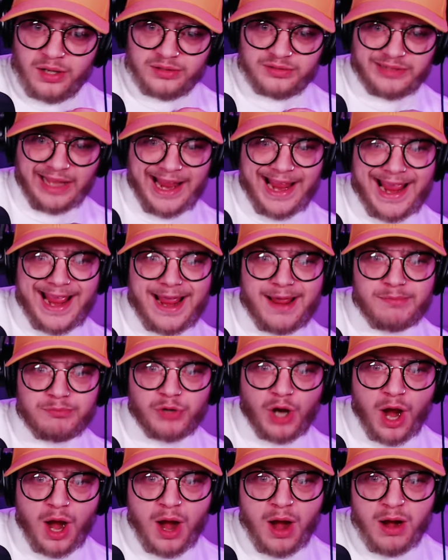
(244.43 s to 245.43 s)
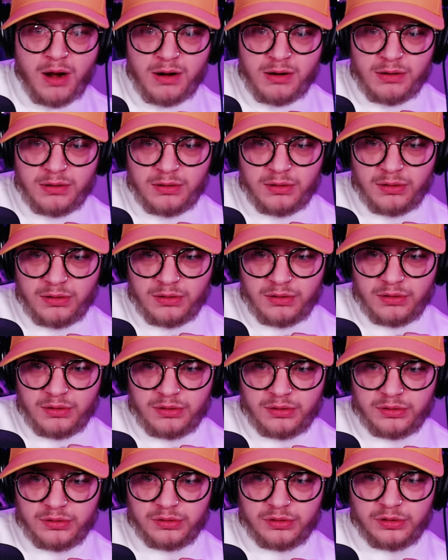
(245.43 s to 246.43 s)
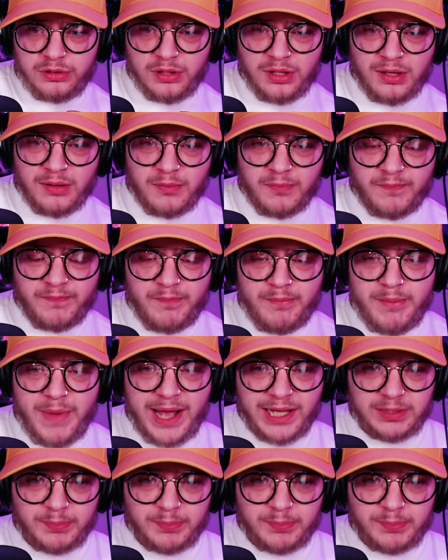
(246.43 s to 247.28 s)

Damn, girl! You're mud